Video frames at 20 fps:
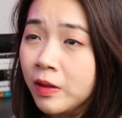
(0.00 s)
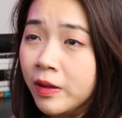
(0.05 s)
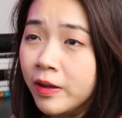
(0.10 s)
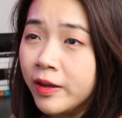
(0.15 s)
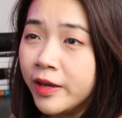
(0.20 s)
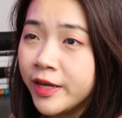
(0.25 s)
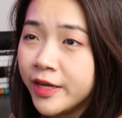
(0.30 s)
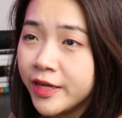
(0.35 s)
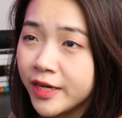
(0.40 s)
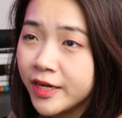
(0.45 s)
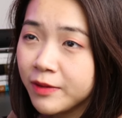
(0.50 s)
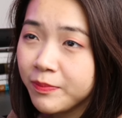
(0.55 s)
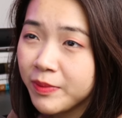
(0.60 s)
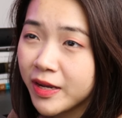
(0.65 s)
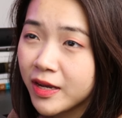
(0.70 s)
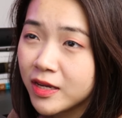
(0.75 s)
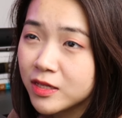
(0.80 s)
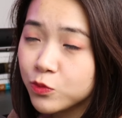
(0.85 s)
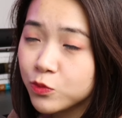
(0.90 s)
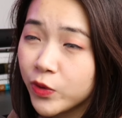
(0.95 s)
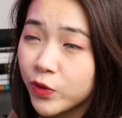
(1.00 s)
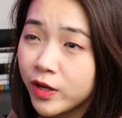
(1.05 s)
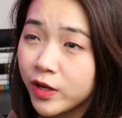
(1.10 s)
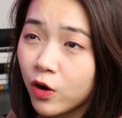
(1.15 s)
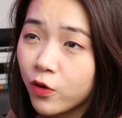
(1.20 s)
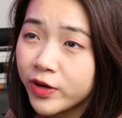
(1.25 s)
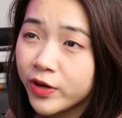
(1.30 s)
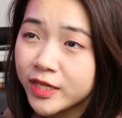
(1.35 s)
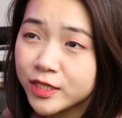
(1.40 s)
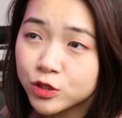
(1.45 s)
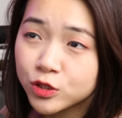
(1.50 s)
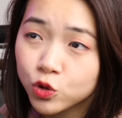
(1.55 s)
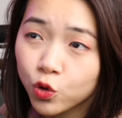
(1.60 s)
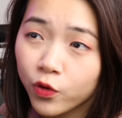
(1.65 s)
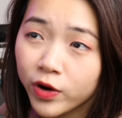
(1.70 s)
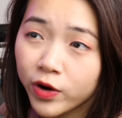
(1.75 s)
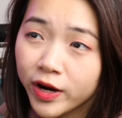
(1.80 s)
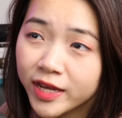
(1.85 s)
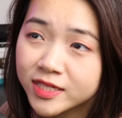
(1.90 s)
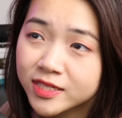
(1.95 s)
Here, because we already stored
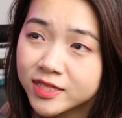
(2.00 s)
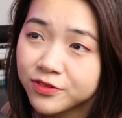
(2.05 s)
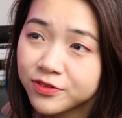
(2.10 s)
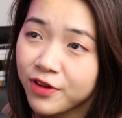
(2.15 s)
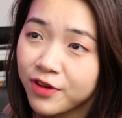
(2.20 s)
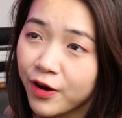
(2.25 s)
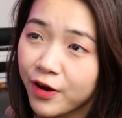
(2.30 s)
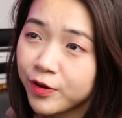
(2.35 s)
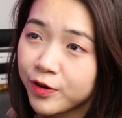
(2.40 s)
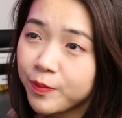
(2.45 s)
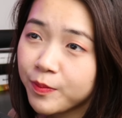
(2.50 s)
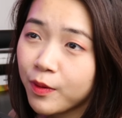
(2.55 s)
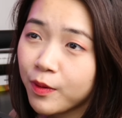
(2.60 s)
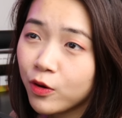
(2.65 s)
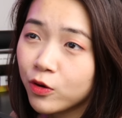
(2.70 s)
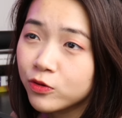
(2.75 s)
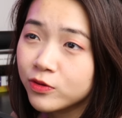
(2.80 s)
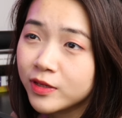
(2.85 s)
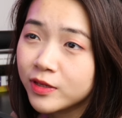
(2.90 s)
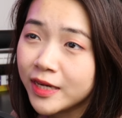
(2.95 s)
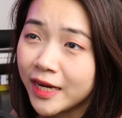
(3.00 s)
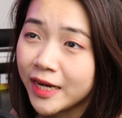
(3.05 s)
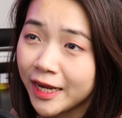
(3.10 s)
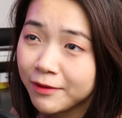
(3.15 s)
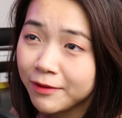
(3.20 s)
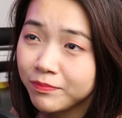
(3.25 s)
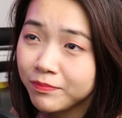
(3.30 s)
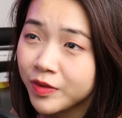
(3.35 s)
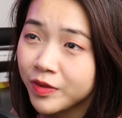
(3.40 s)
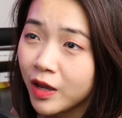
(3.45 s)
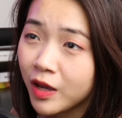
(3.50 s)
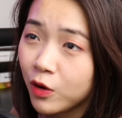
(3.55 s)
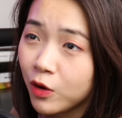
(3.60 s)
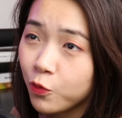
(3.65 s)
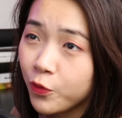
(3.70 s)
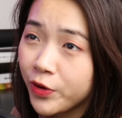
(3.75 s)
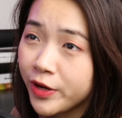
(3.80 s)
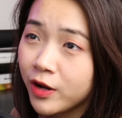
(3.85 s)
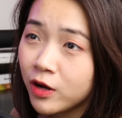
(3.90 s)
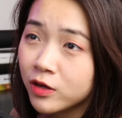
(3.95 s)
as a variable name,
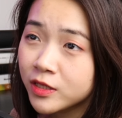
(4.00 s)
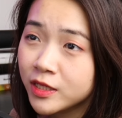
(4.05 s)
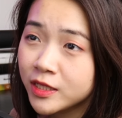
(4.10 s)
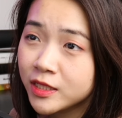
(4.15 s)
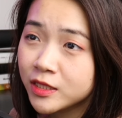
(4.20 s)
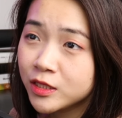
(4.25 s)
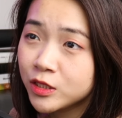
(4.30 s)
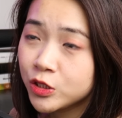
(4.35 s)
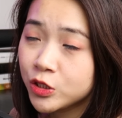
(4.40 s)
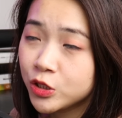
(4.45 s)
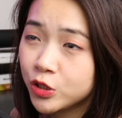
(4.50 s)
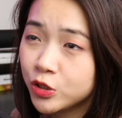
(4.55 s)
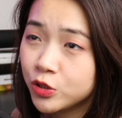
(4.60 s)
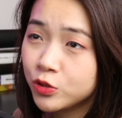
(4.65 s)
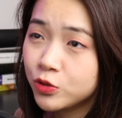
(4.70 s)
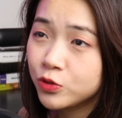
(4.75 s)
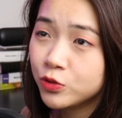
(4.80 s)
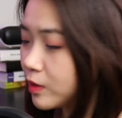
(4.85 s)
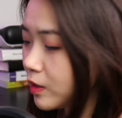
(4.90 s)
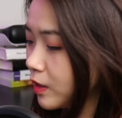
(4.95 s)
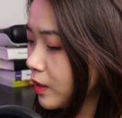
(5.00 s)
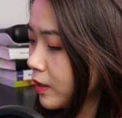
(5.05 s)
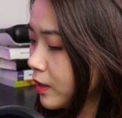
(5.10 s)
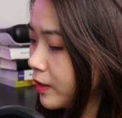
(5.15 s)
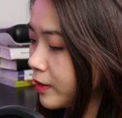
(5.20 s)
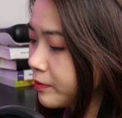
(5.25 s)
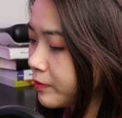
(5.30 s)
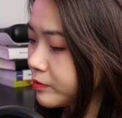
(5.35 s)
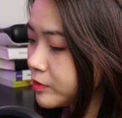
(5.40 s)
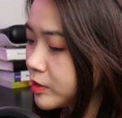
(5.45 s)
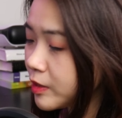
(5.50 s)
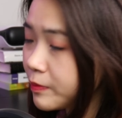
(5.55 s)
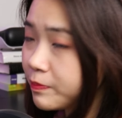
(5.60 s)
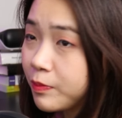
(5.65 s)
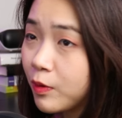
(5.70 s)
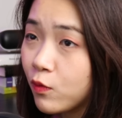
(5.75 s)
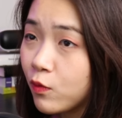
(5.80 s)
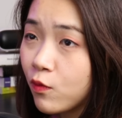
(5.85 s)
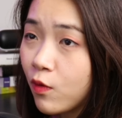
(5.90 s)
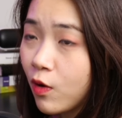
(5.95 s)
we don't need to
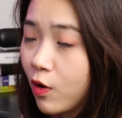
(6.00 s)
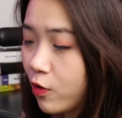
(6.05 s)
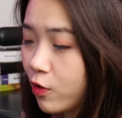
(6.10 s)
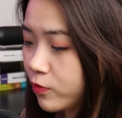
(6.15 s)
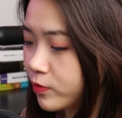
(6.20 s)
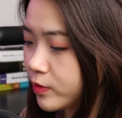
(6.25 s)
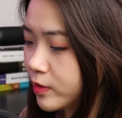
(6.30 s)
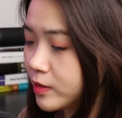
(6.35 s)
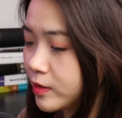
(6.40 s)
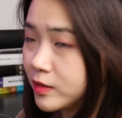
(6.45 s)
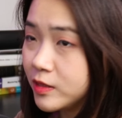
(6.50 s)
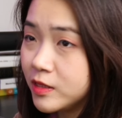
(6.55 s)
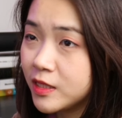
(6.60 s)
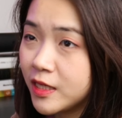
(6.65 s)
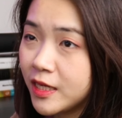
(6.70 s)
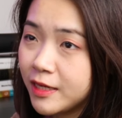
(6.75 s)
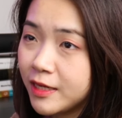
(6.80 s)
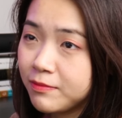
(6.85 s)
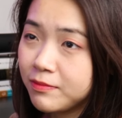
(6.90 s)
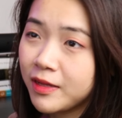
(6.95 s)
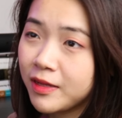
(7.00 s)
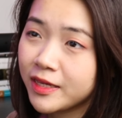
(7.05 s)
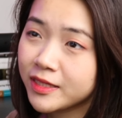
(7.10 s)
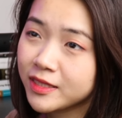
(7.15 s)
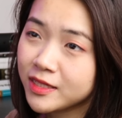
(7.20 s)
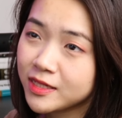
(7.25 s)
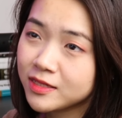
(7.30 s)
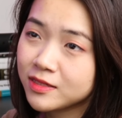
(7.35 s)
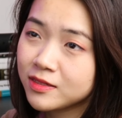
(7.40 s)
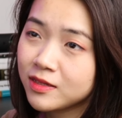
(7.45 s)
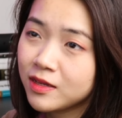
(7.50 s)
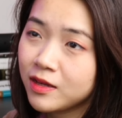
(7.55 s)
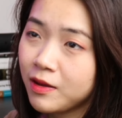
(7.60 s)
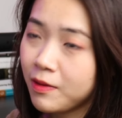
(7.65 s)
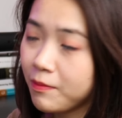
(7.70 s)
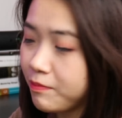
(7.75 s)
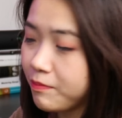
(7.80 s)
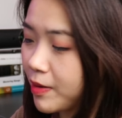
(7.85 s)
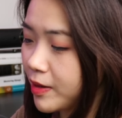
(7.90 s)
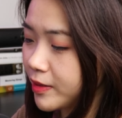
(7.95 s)
double quote Kim like this.
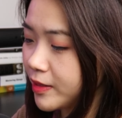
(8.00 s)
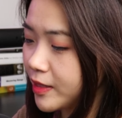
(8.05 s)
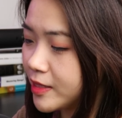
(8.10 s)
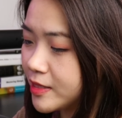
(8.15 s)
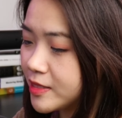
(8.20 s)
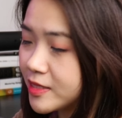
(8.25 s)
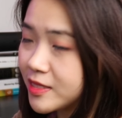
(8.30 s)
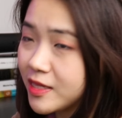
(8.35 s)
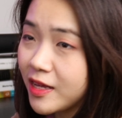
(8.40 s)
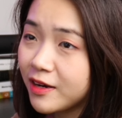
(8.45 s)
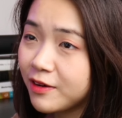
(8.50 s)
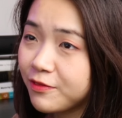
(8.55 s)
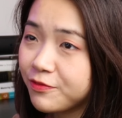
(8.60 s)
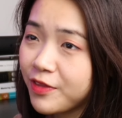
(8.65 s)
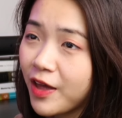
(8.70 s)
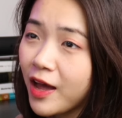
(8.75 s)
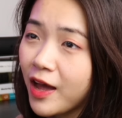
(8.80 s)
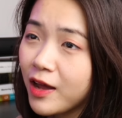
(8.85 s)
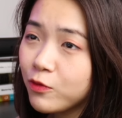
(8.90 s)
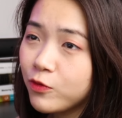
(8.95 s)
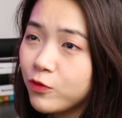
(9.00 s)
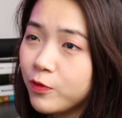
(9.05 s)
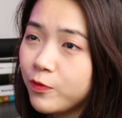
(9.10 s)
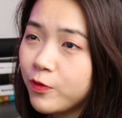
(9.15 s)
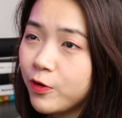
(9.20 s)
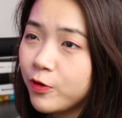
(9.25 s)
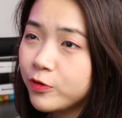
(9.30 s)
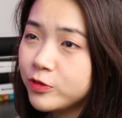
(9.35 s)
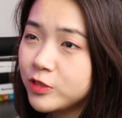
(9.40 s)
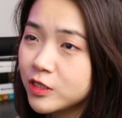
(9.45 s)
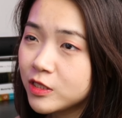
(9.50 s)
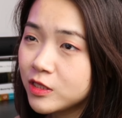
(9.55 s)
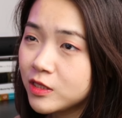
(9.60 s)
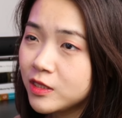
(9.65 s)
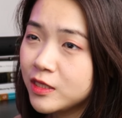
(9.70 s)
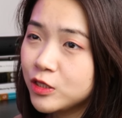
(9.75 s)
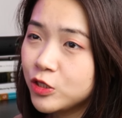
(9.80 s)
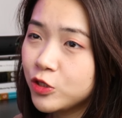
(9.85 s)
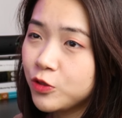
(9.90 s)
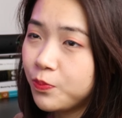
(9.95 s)
But instead of that, we will just
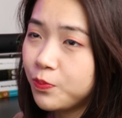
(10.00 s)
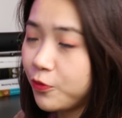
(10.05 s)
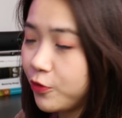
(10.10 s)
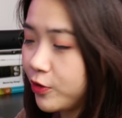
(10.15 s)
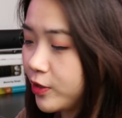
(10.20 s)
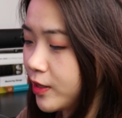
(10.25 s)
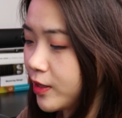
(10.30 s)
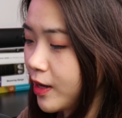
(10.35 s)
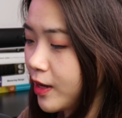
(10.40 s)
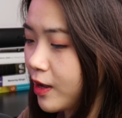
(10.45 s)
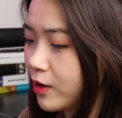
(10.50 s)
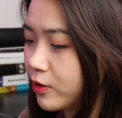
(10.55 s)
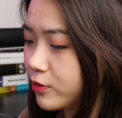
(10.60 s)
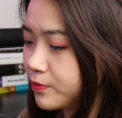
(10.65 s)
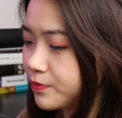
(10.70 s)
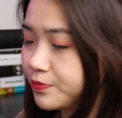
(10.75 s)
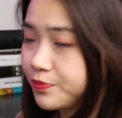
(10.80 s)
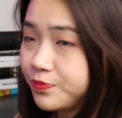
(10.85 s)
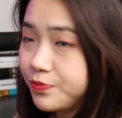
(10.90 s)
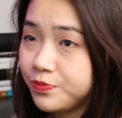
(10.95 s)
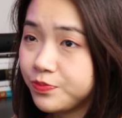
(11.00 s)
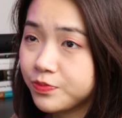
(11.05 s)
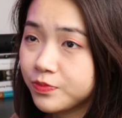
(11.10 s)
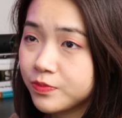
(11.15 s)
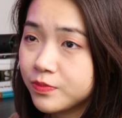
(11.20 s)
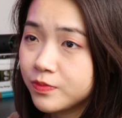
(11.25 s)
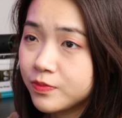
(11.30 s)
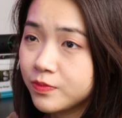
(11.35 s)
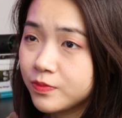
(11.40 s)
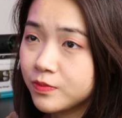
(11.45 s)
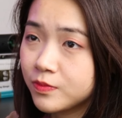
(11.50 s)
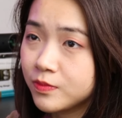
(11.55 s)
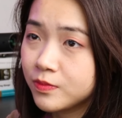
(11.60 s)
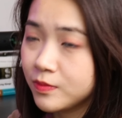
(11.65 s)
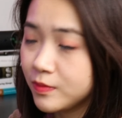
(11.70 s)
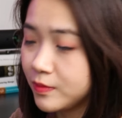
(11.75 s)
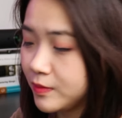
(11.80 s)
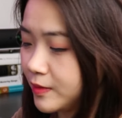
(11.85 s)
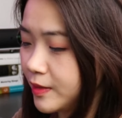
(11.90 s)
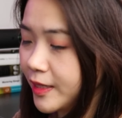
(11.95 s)
need to print out
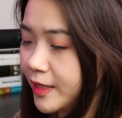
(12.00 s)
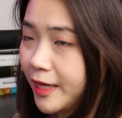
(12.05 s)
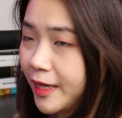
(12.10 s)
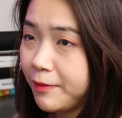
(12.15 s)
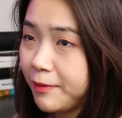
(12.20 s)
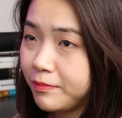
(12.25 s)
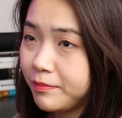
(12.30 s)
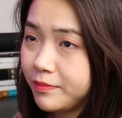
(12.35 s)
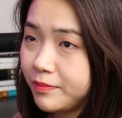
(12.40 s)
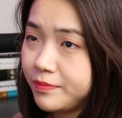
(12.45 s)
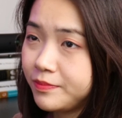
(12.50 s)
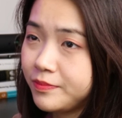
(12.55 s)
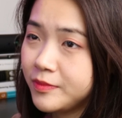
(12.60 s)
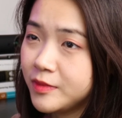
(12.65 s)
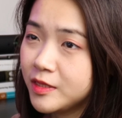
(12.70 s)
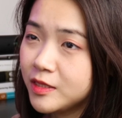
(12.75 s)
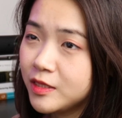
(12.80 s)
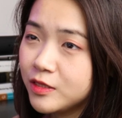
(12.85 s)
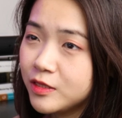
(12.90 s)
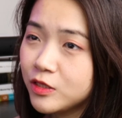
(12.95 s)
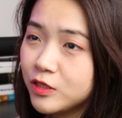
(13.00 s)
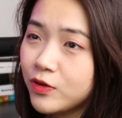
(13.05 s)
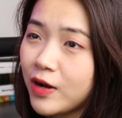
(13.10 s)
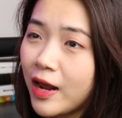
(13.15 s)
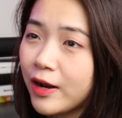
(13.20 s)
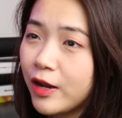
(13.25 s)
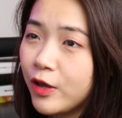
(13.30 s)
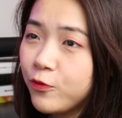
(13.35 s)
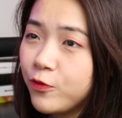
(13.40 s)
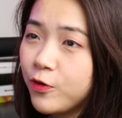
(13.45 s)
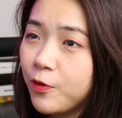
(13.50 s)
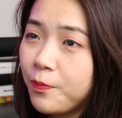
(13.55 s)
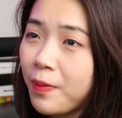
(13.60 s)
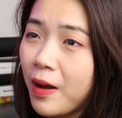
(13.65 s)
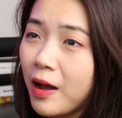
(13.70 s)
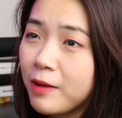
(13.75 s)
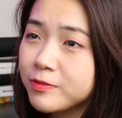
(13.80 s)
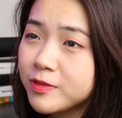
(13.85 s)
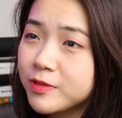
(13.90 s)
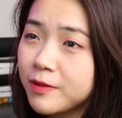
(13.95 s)
name so that it will
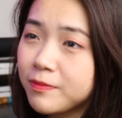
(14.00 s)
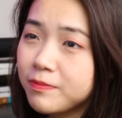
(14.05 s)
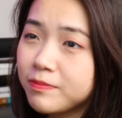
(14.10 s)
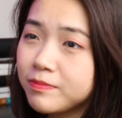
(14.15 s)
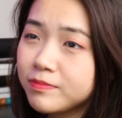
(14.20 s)
pop up